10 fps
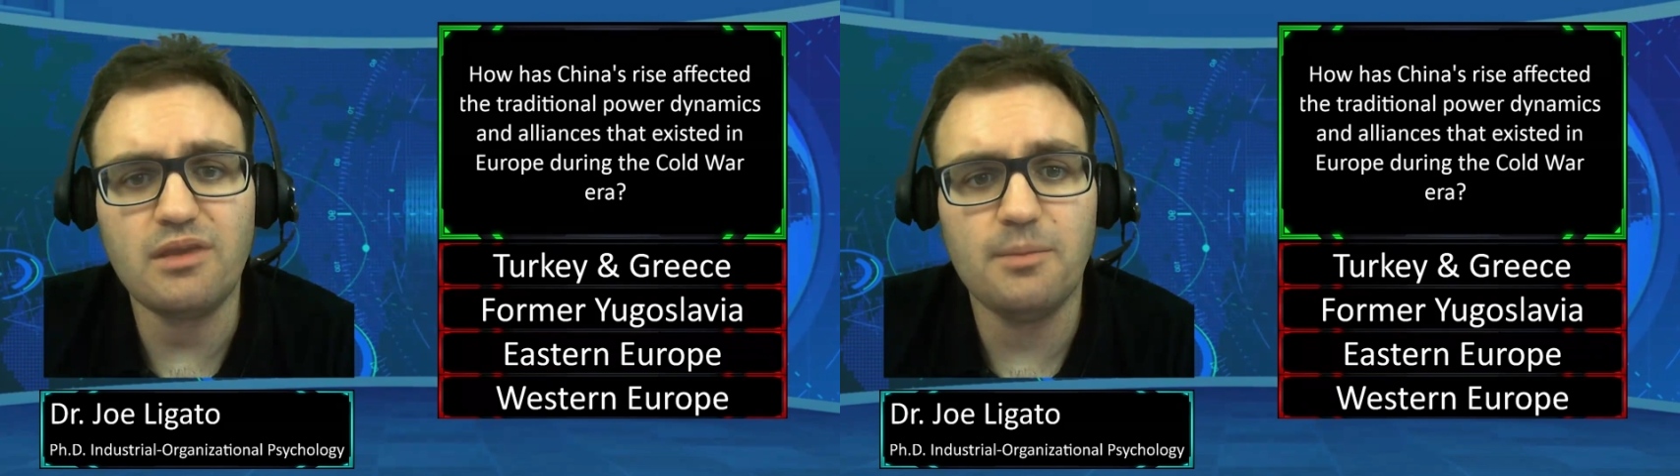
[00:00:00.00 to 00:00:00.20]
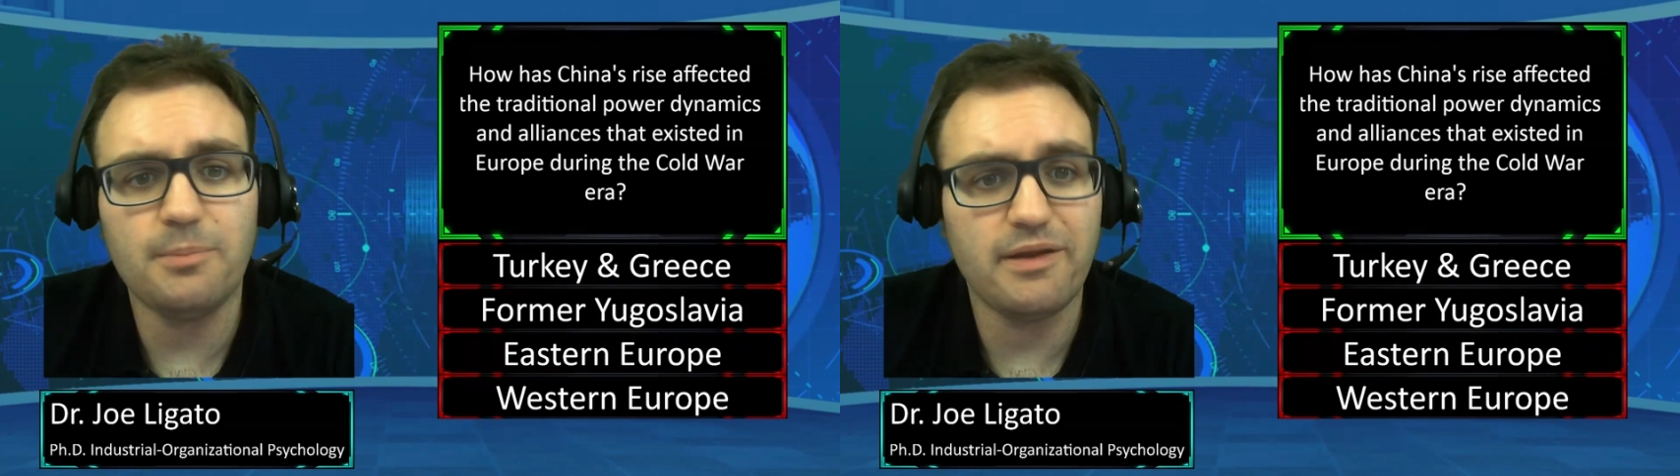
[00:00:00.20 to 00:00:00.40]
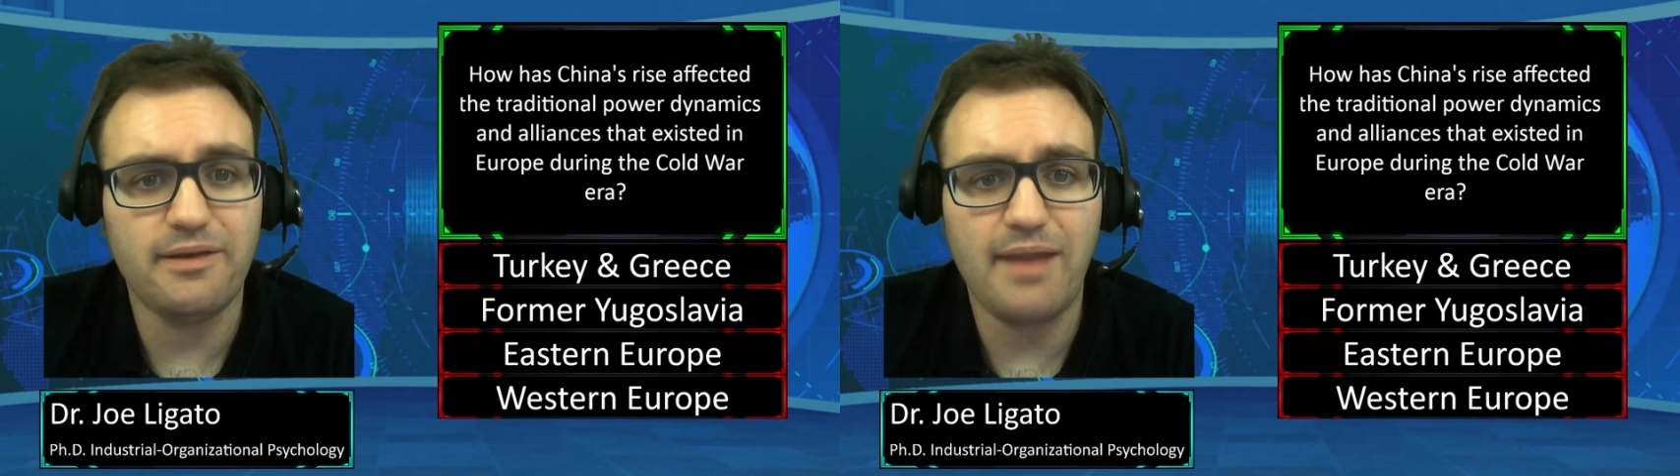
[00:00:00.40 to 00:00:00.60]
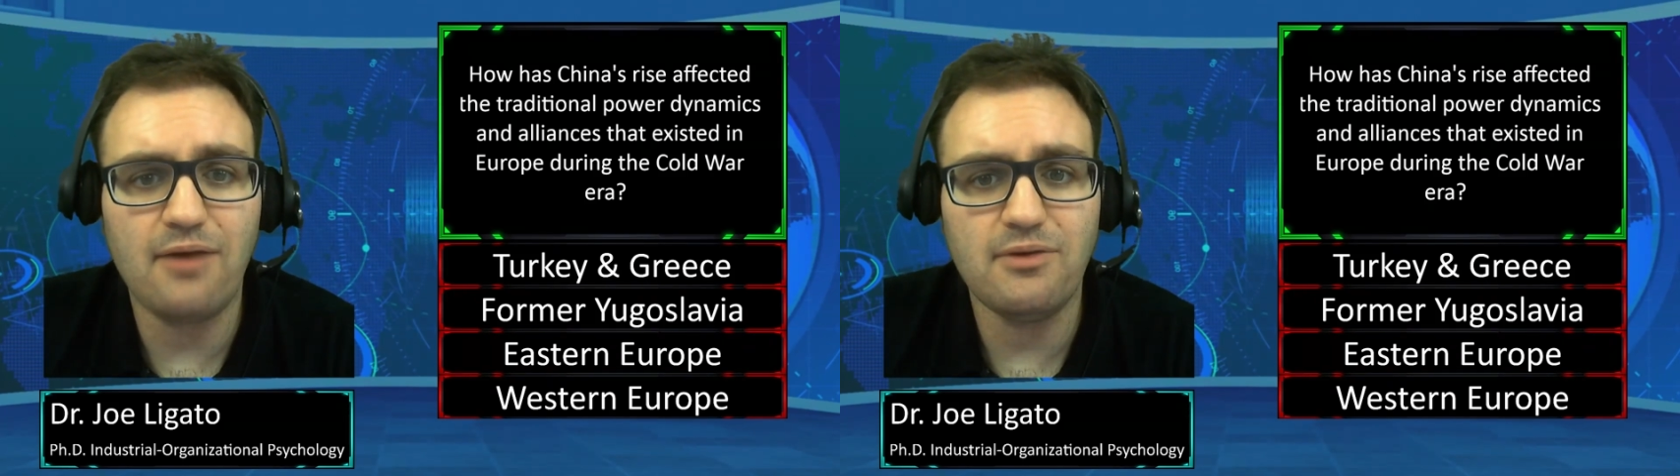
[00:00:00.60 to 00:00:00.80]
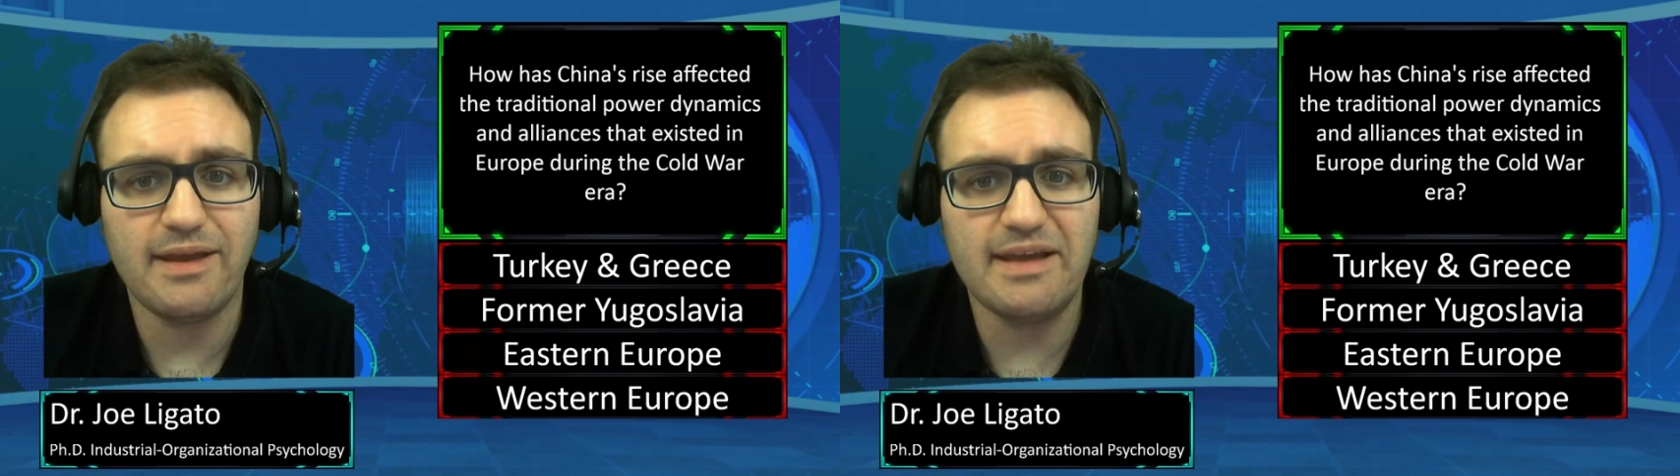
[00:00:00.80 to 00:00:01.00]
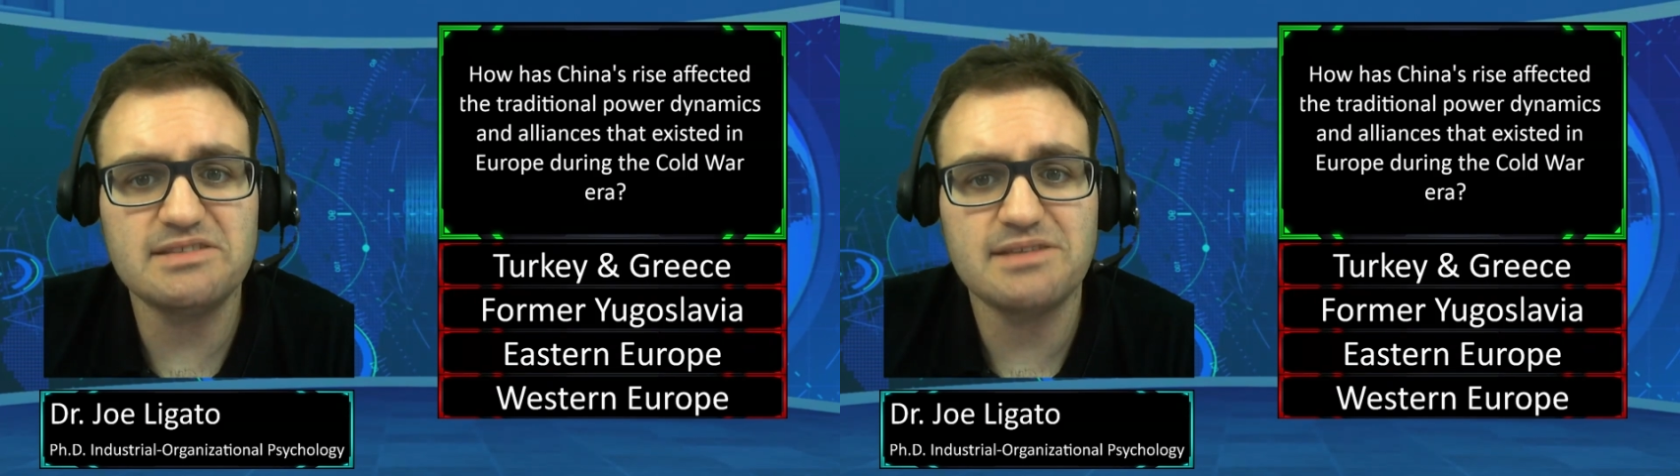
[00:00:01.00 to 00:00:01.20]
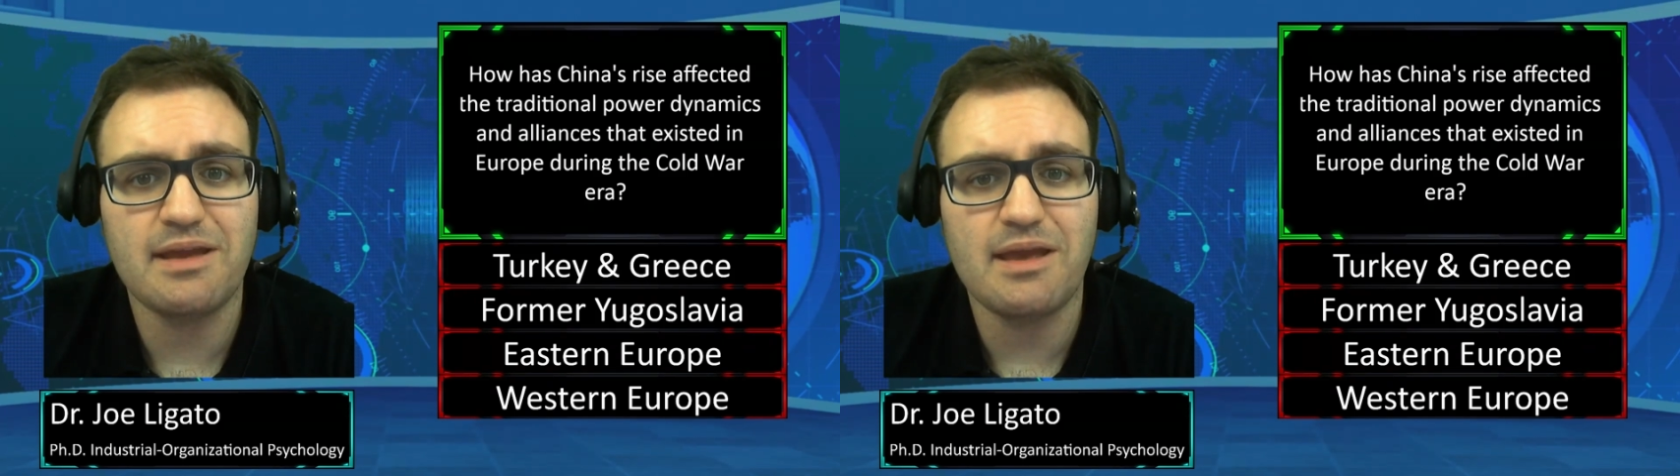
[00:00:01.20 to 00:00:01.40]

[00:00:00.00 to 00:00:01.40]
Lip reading: But nowadays,